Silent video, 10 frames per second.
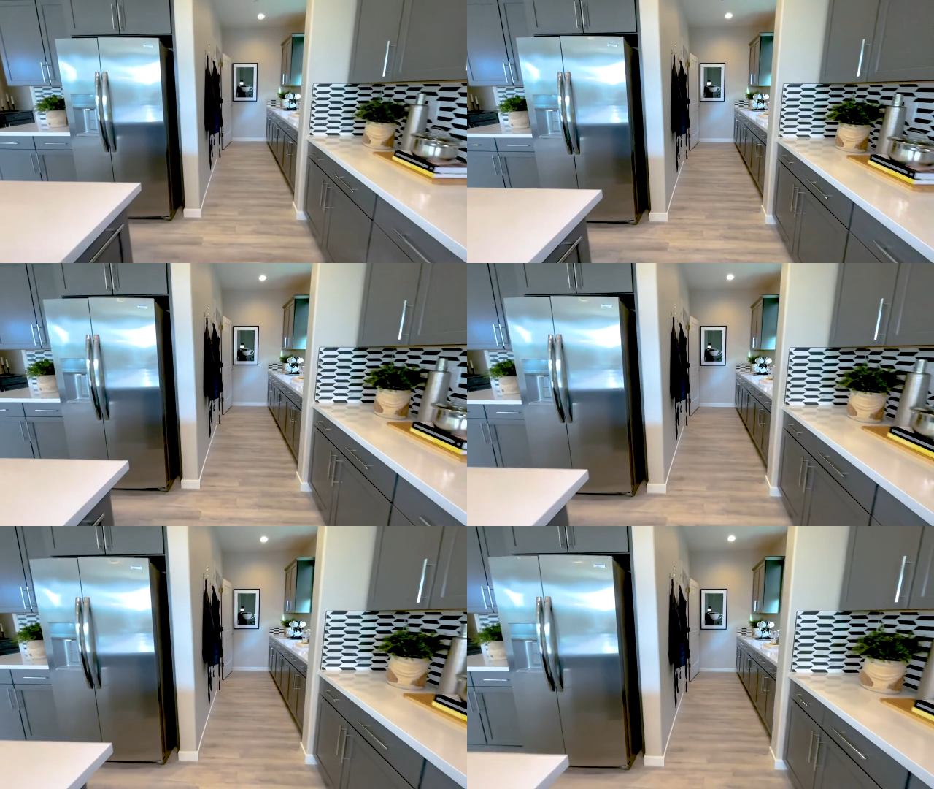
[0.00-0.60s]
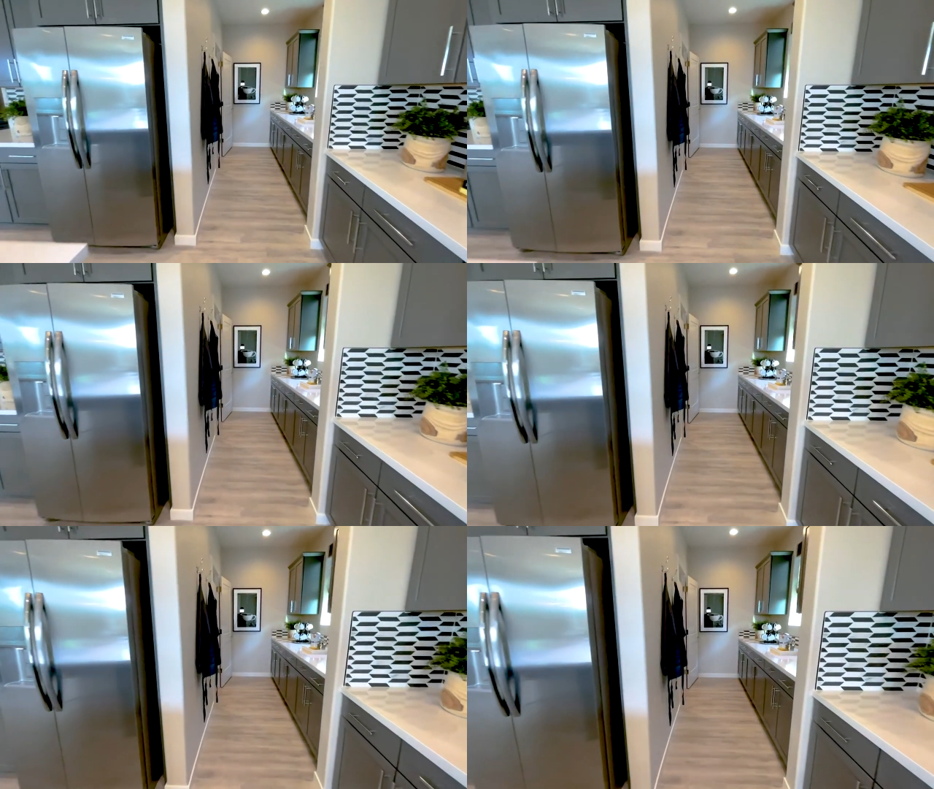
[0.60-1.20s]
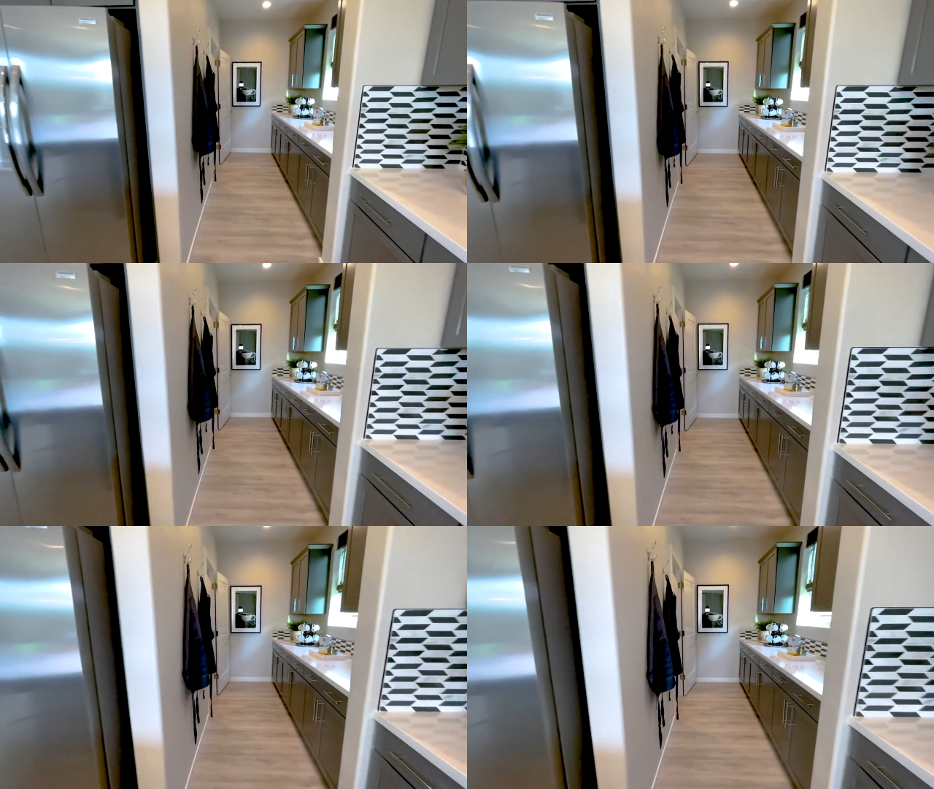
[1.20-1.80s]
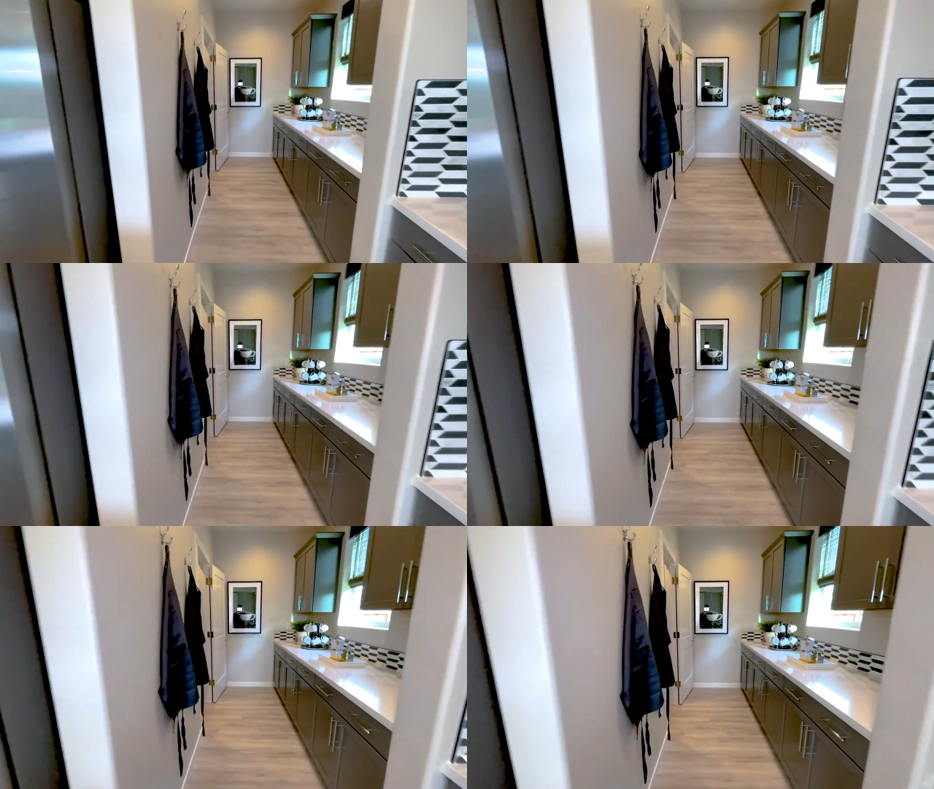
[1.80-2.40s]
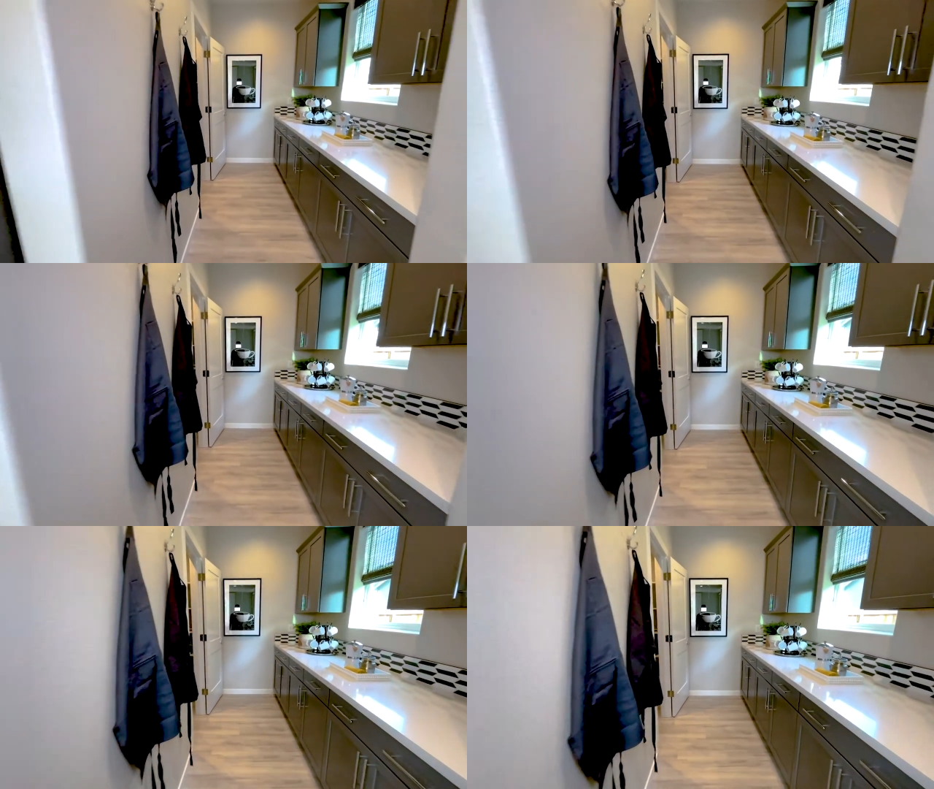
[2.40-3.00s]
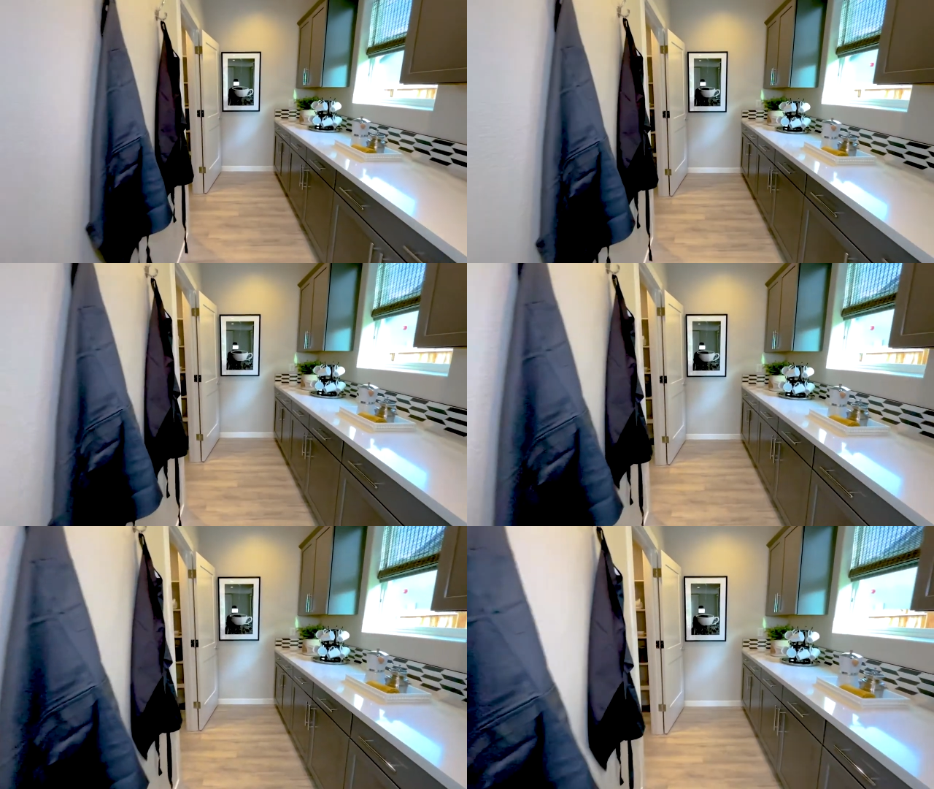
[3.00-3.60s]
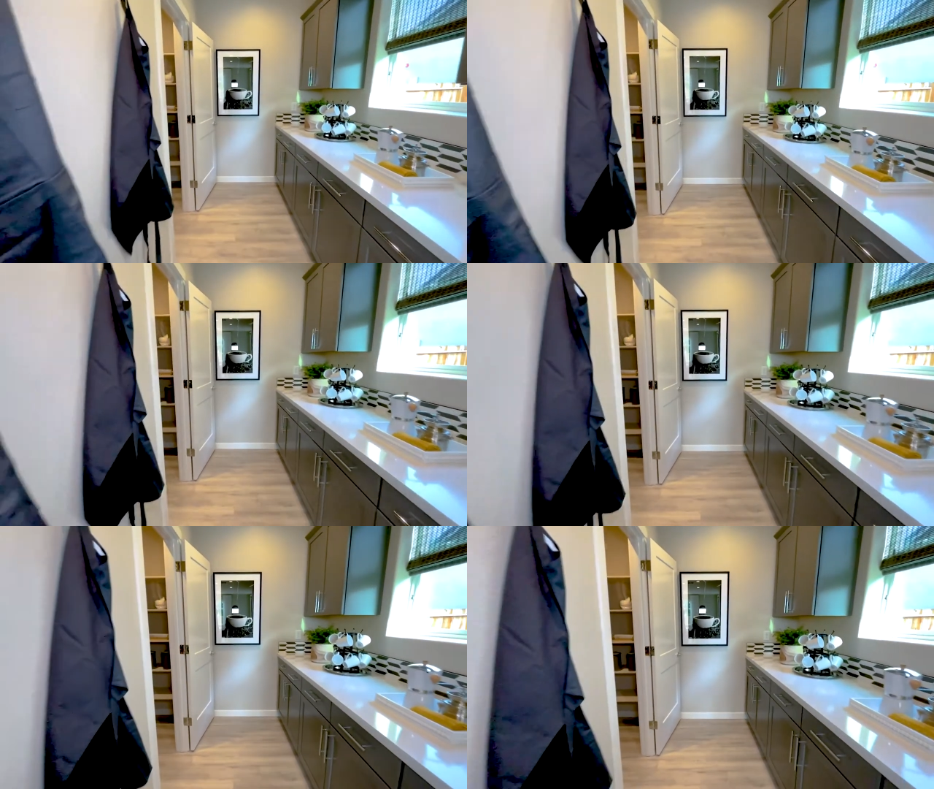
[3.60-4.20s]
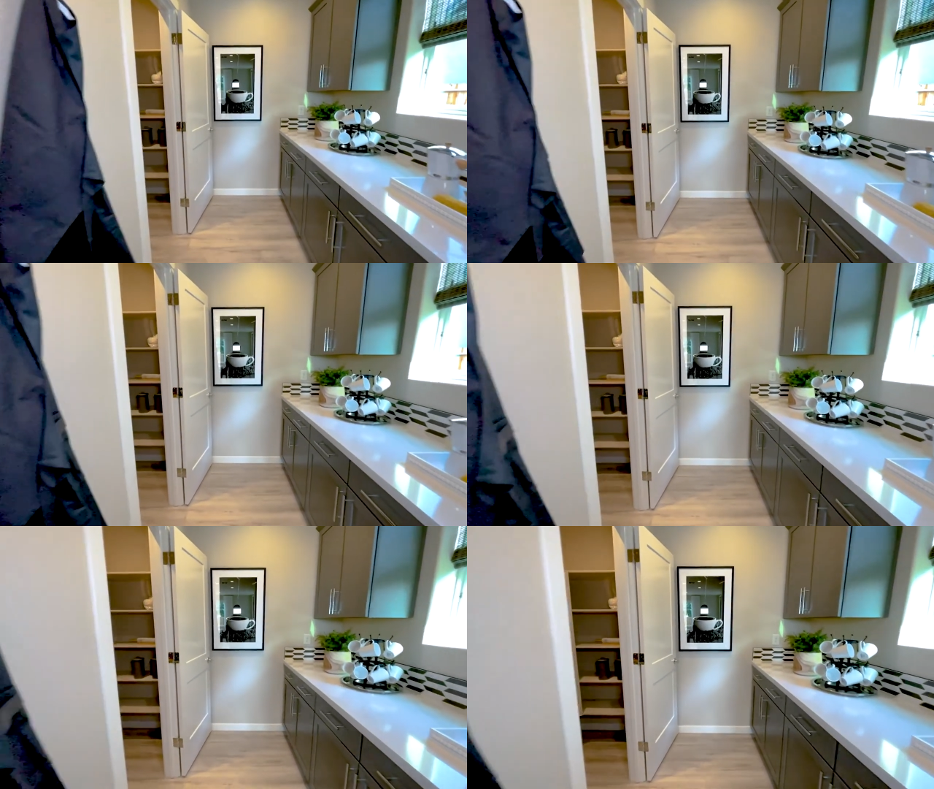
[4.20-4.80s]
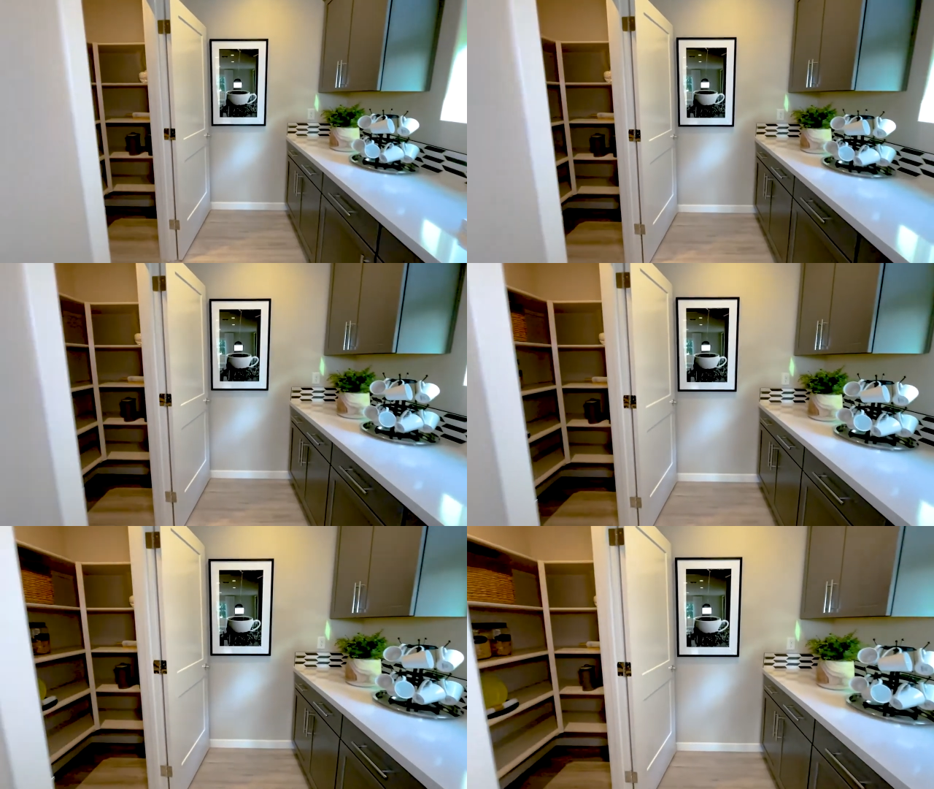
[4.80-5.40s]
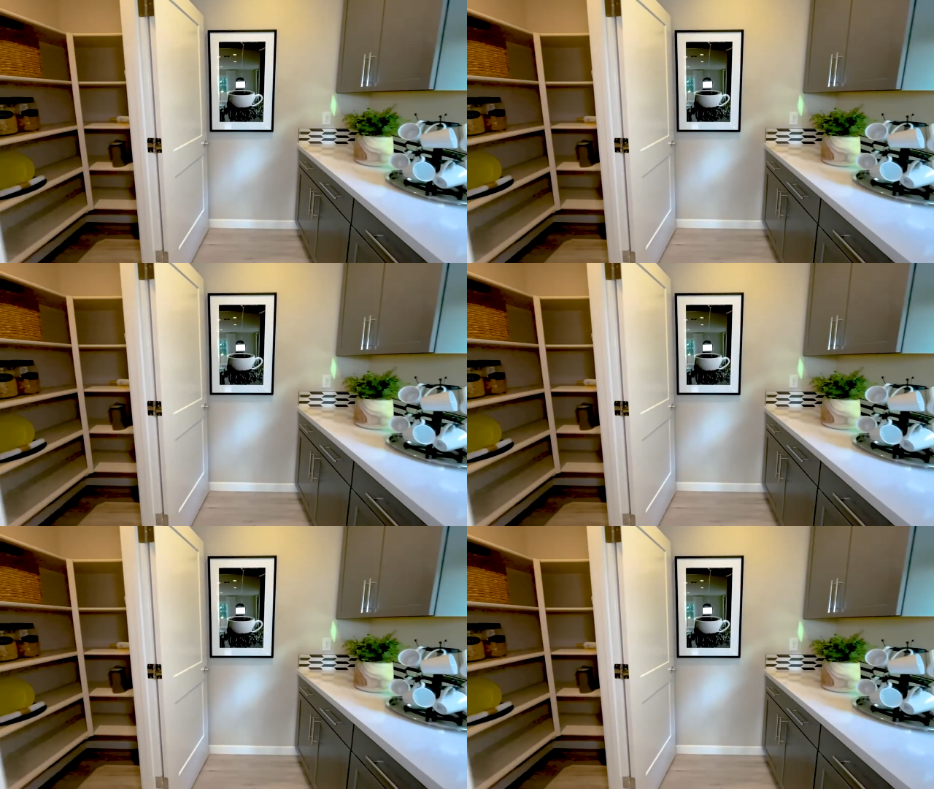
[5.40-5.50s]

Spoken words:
[unreadable: no face in view]